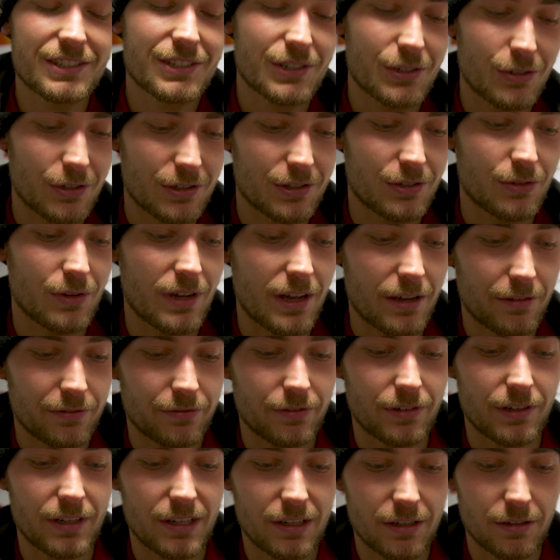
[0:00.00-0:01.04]
good to
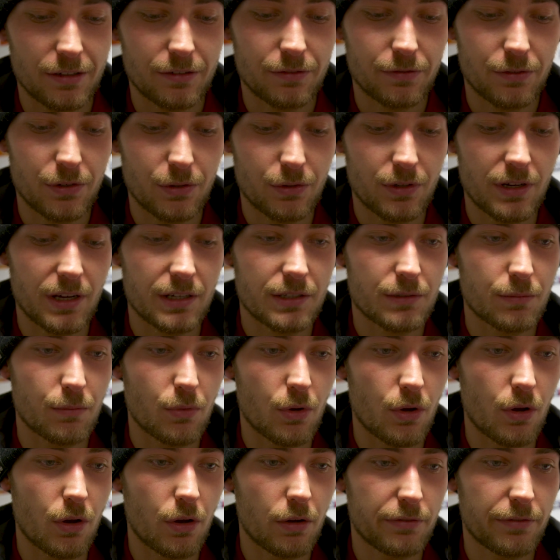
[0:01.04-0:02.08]
have a few days
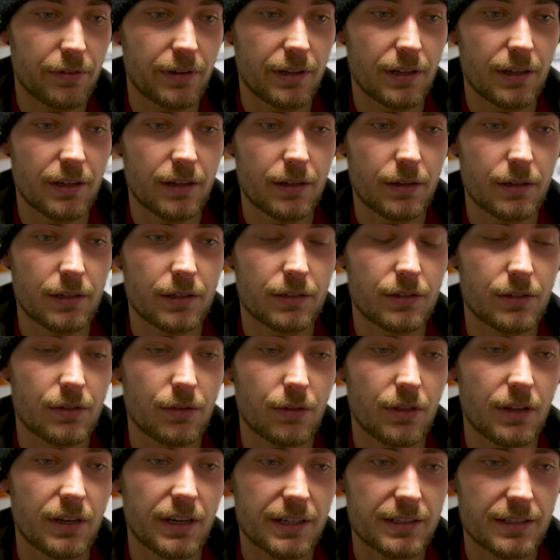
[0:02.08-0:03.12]
more off to
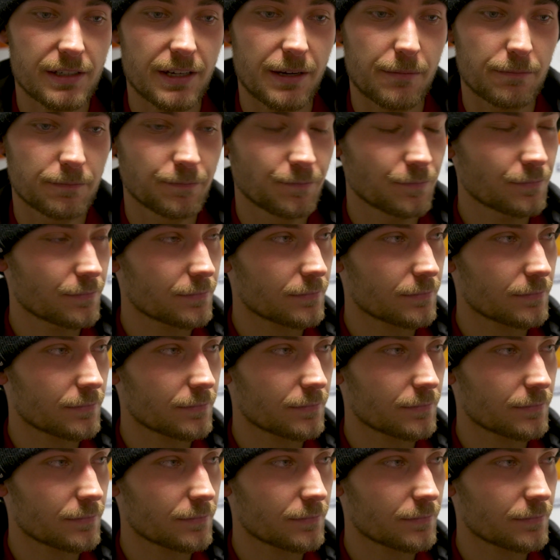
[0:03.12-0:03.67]
the next game.